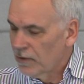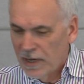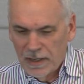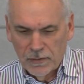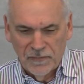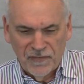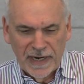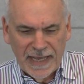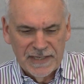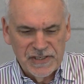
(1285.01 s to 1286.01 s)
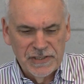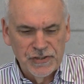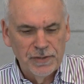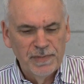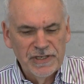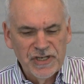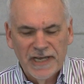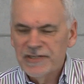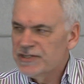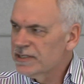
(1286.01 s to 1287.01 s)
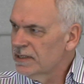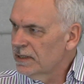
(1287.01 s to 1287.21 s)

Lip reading: law, or financing should be judged